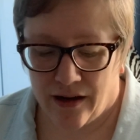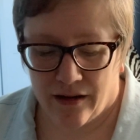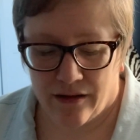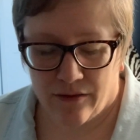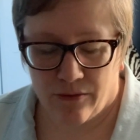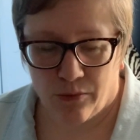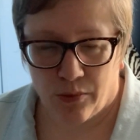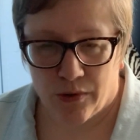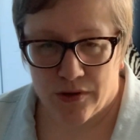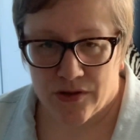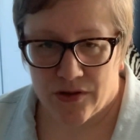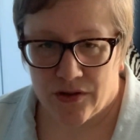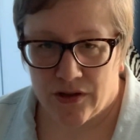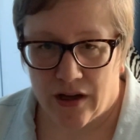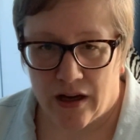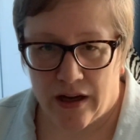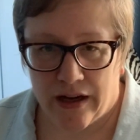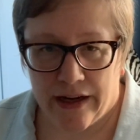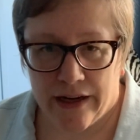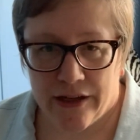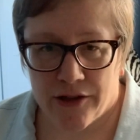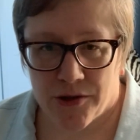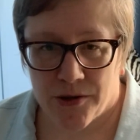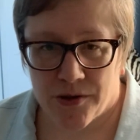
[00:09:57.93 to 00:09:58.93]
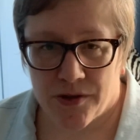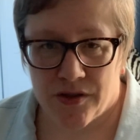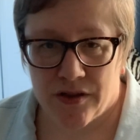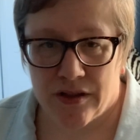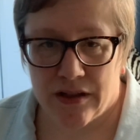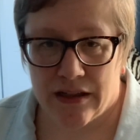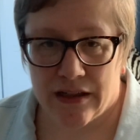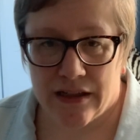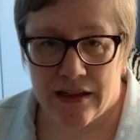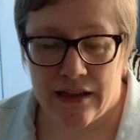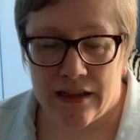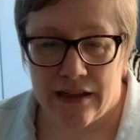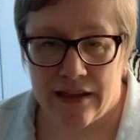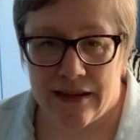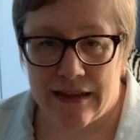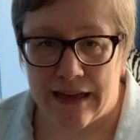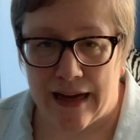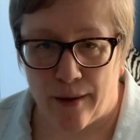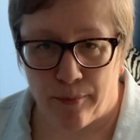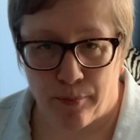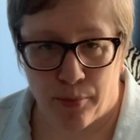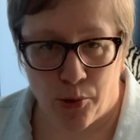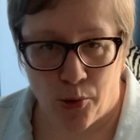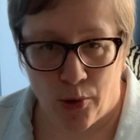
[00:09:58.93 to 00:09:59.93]
was not interested in
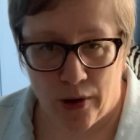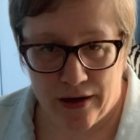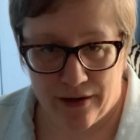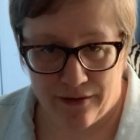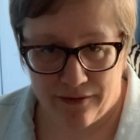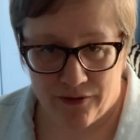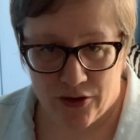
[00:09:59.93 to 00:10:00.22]
that point of